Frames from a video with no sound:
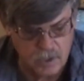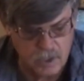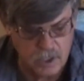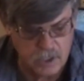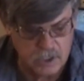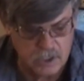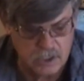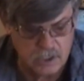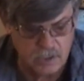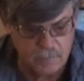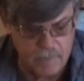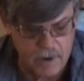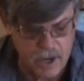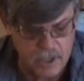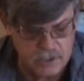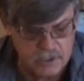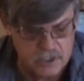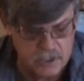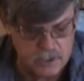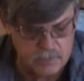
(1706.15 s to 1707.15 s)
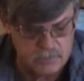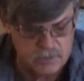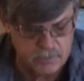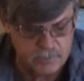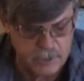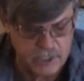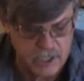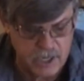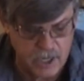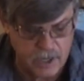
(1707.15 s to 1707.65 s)
and he commanded him to
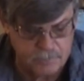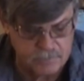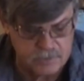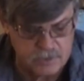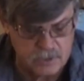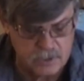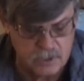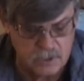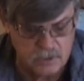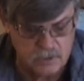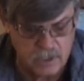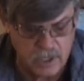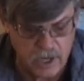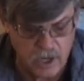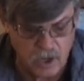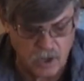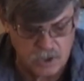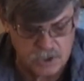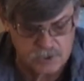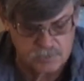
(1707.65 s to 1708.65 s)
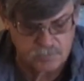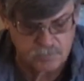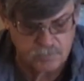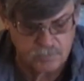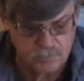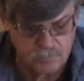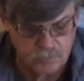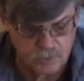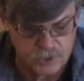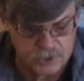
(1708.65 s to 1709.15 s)
be kept in Herod's
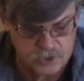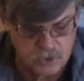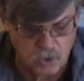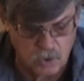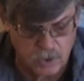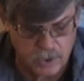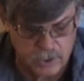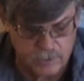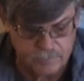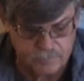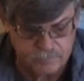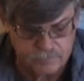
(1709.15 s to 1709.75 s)
praetorium.